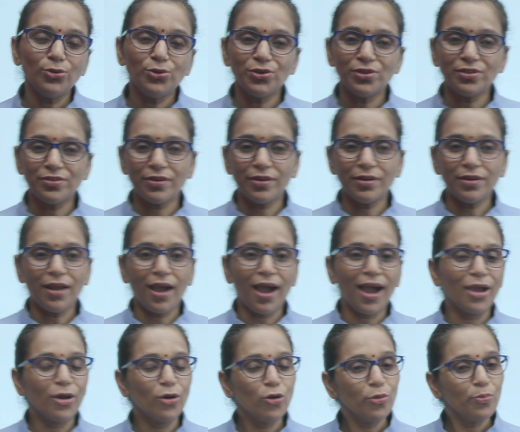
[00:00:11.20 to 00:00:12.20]
children,
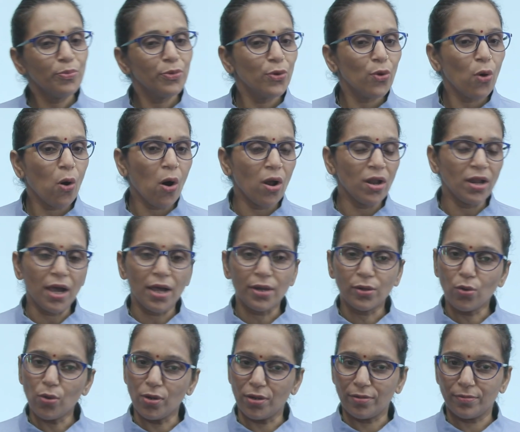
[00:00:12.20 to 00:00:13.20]
I hope you all are
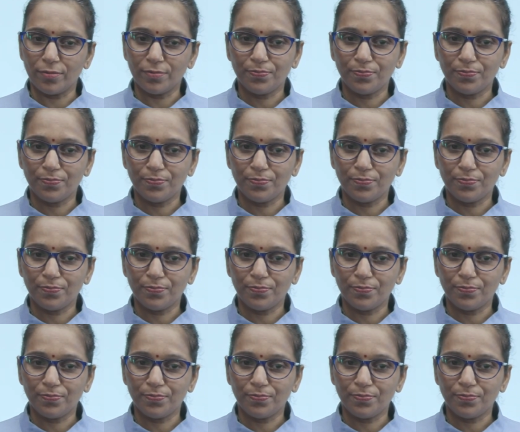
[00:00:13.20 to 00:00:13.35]
good.